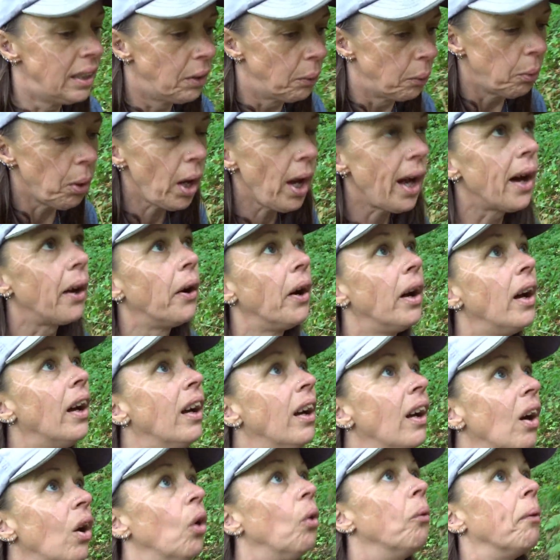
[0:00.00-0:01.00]
Wow,
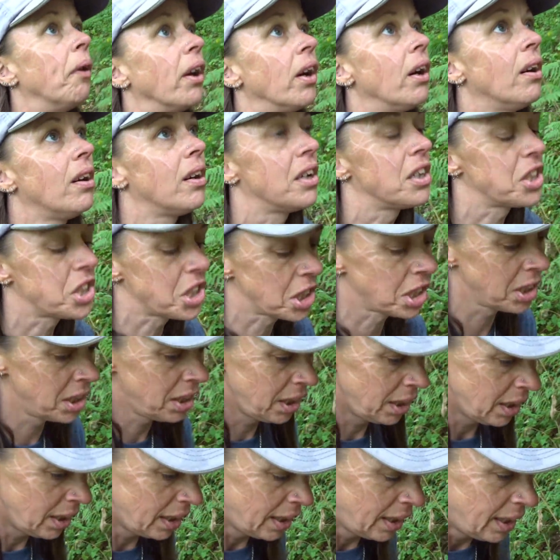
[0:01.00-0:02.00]
oh my gosh,
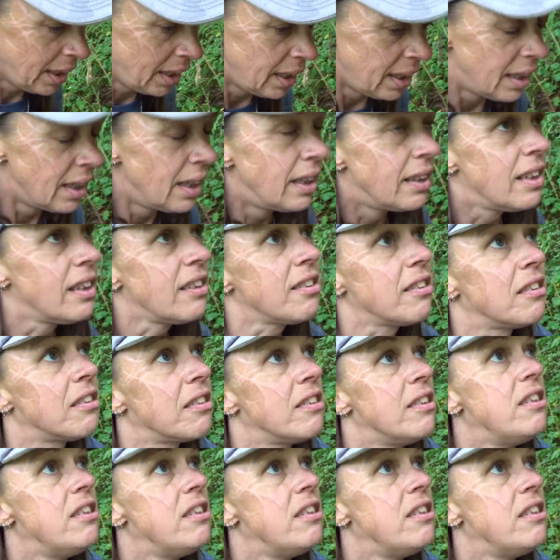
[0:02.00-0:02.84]
this is